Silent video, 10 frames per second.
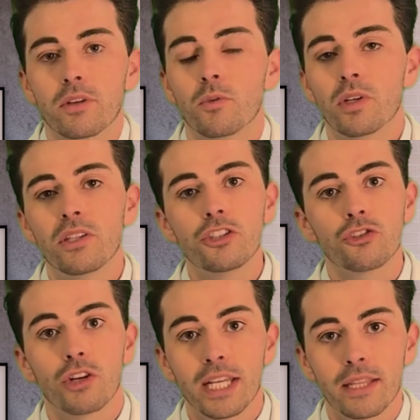One of the
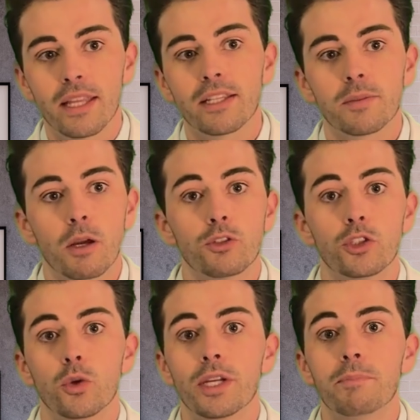tricky things about
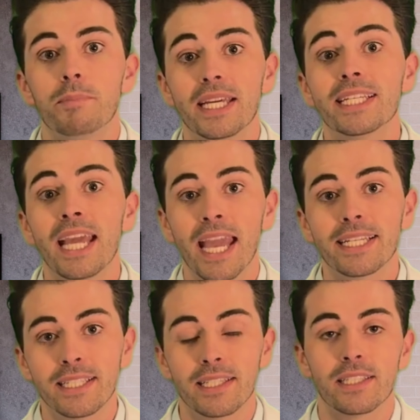doing big
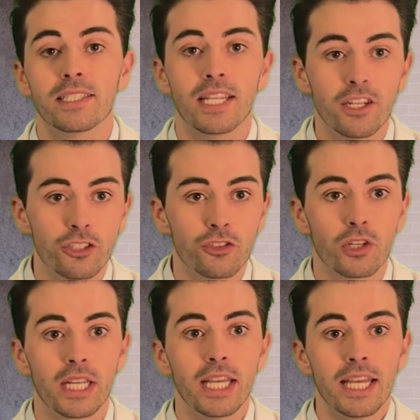cases in
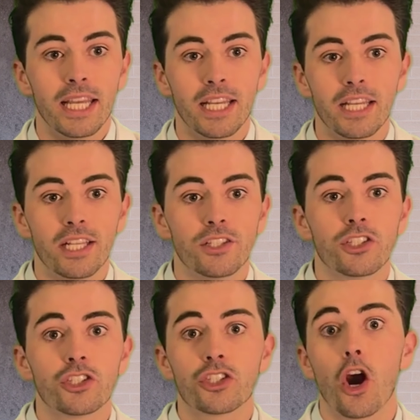dentistry is
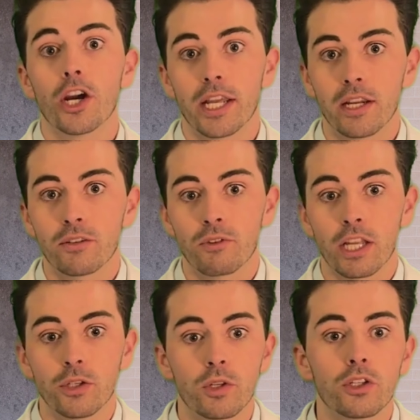starting, right?
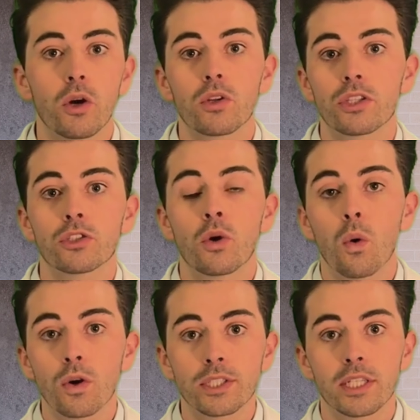You can go to these
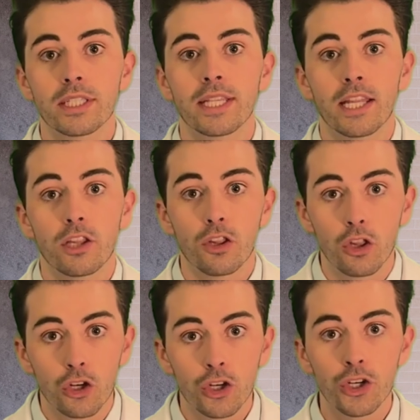courses and
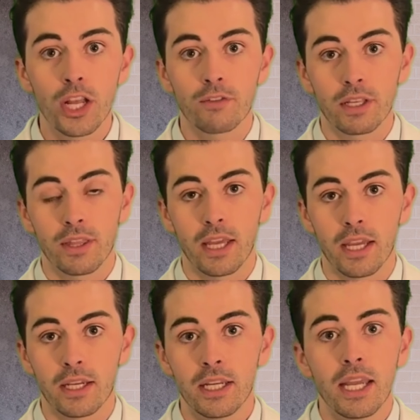learn
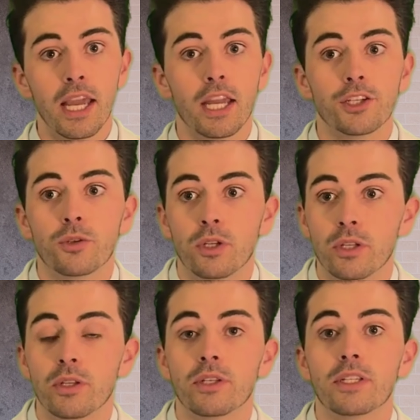everything, and you
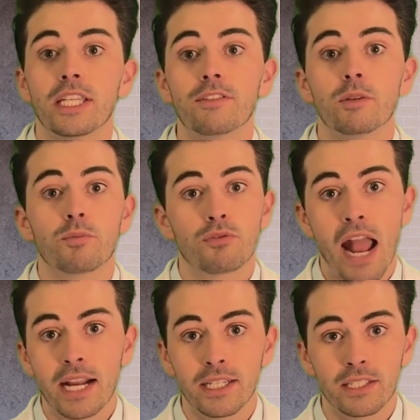can even
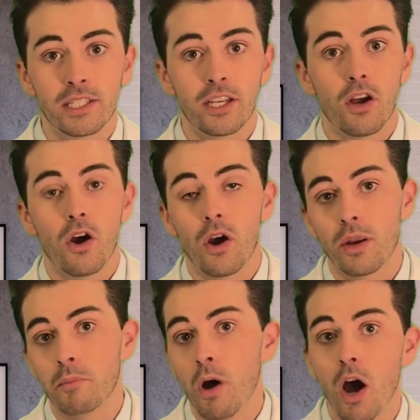practice it
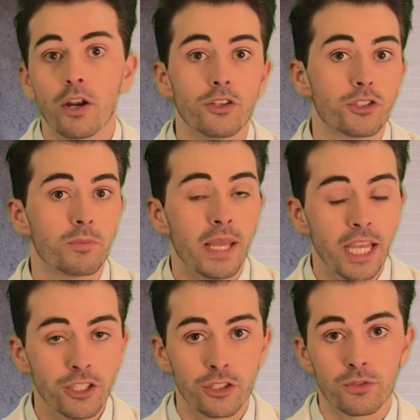on models or
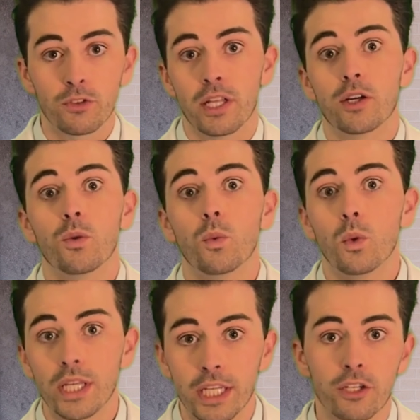patients for like a
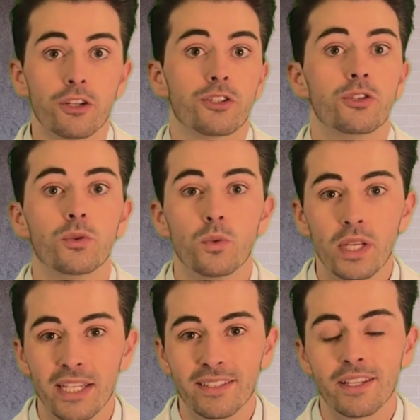week or 2
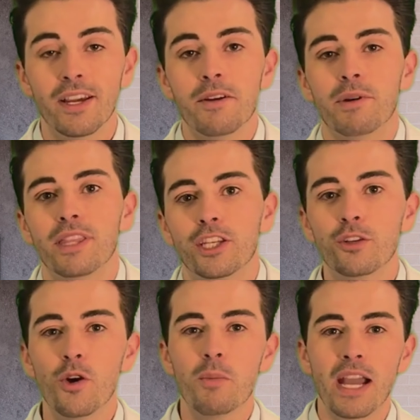weeks. But then you
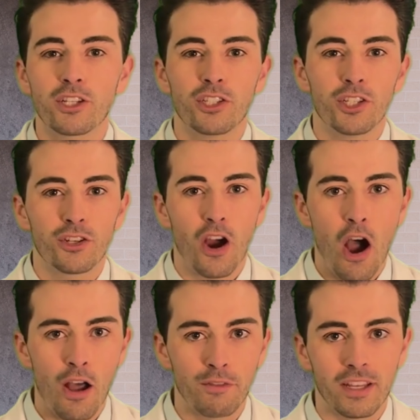go back to your
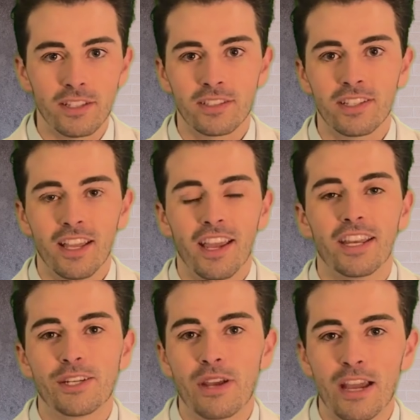office
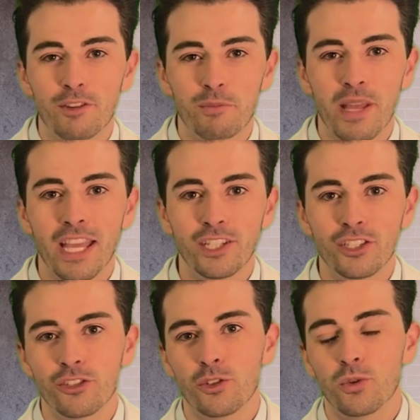and you have your
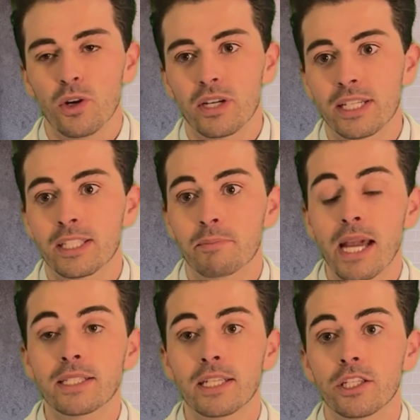patients who are
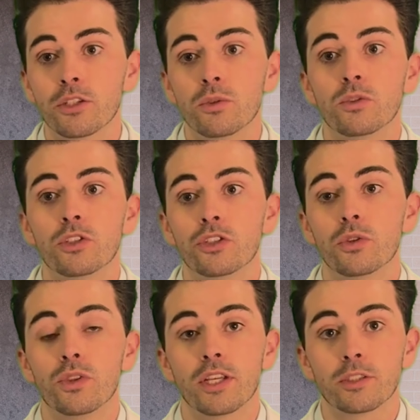expecting you to
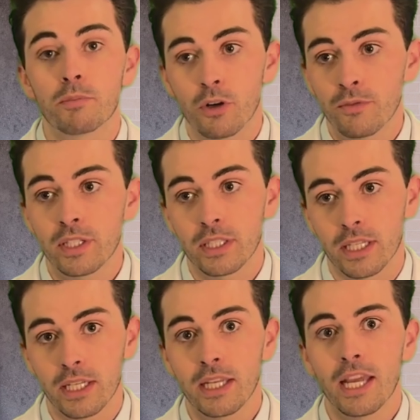do things
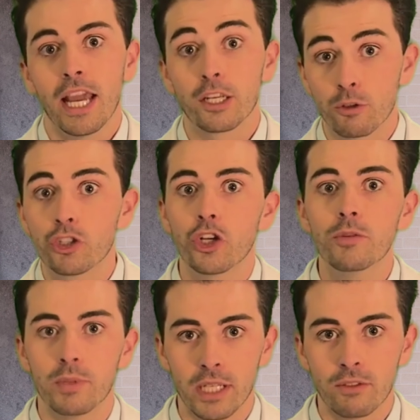perfectly, and you
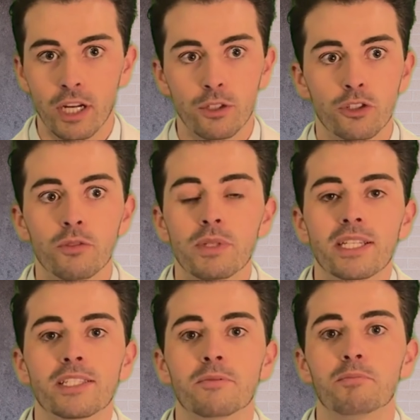should be, right? You shouldn't be
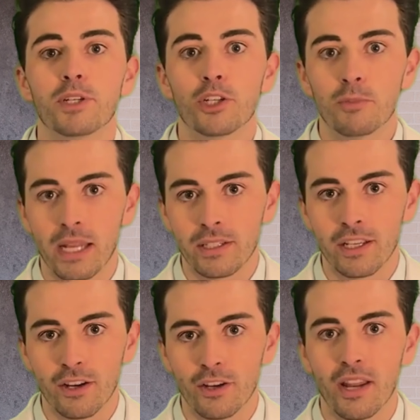
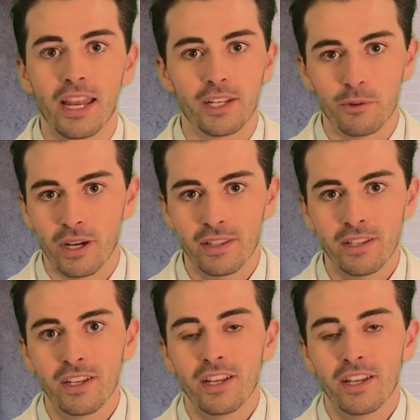experimenting on anyone